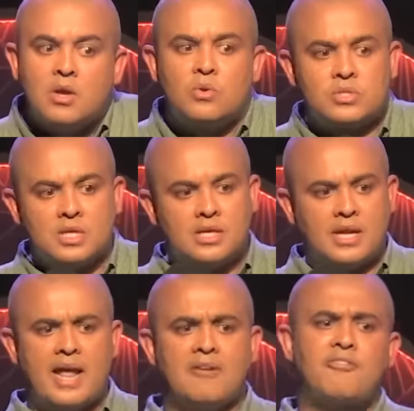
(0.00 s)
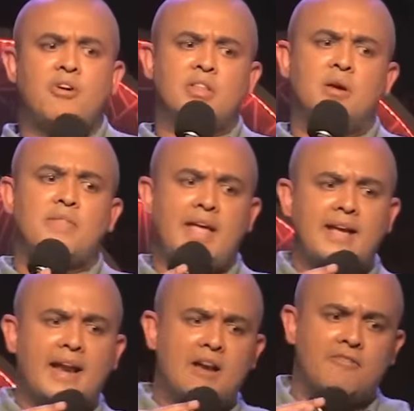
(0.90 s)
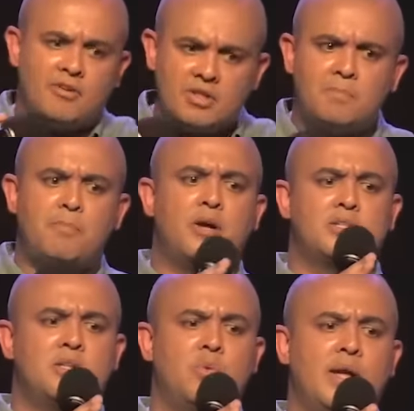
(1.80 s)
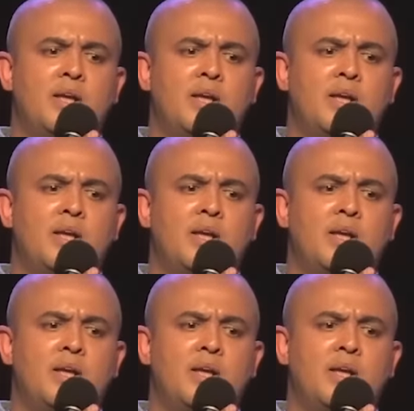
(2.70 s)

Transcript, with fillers: Because the grandfather, their grandfather passed away.